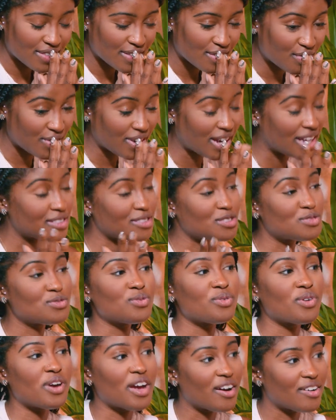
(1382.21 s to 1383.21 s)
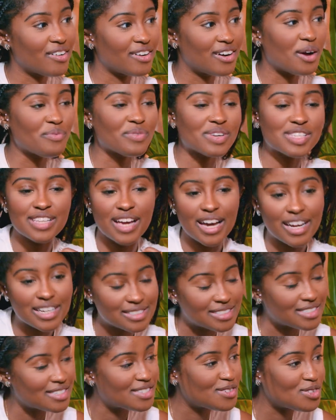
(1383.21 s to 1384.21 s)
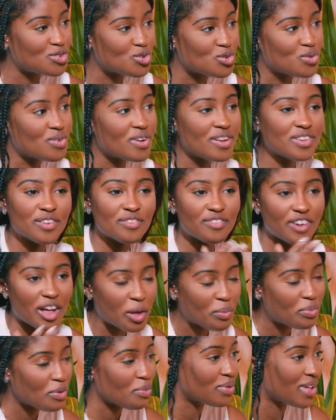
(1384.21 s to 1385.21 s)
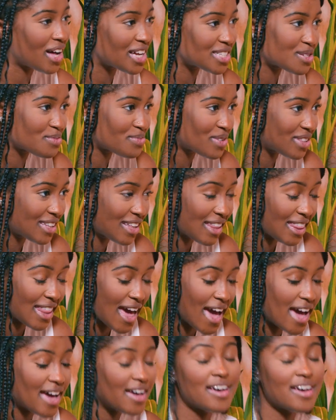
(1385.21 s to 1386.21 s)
We got this new era. I'm excited to see you develop and blossom within that.